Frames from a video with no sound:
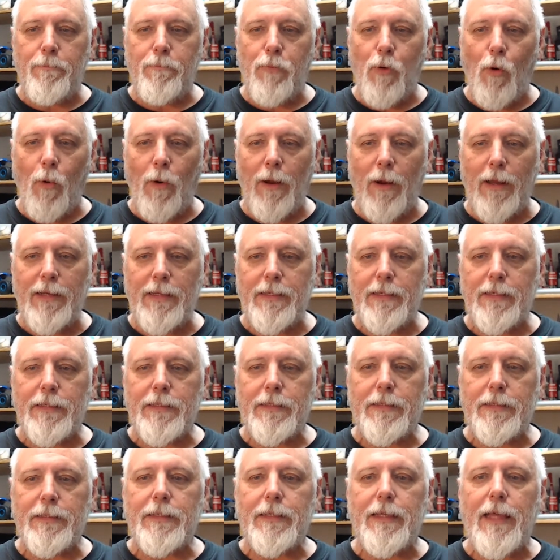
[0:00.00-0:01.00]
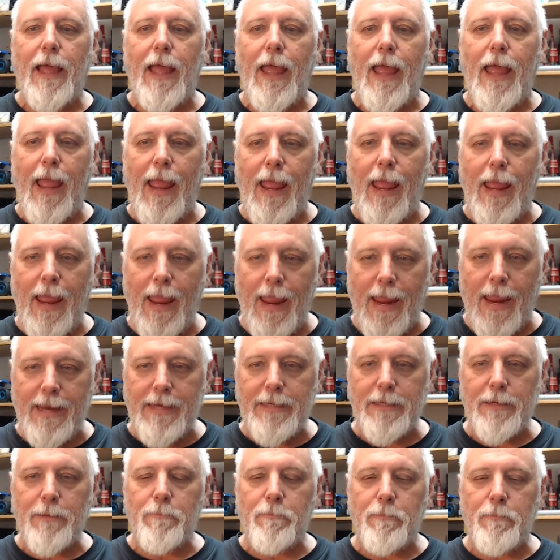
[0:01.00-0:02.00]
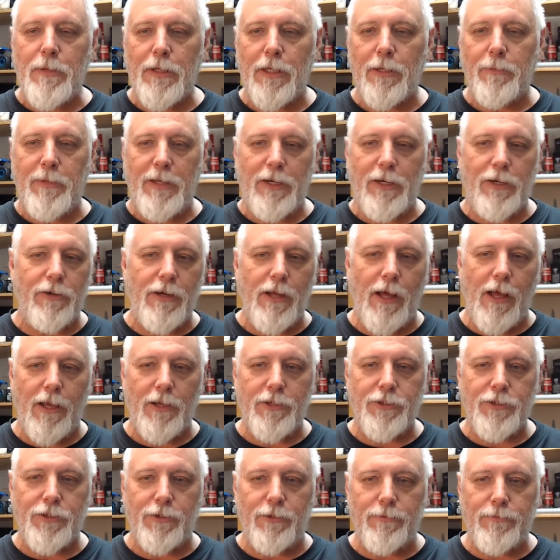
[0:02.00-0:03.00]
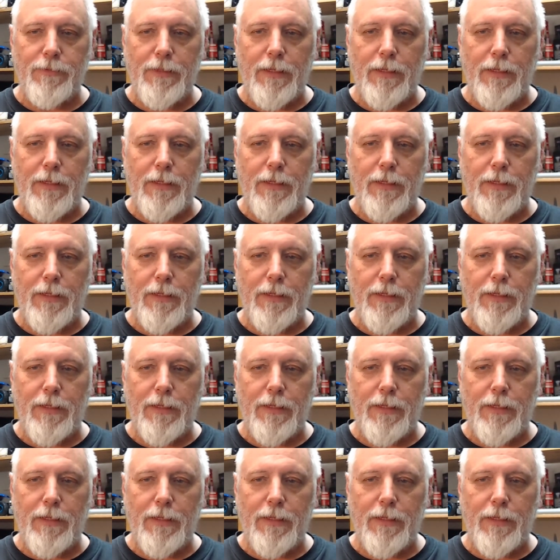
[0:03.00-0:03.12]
0.8 millimeter nozzle.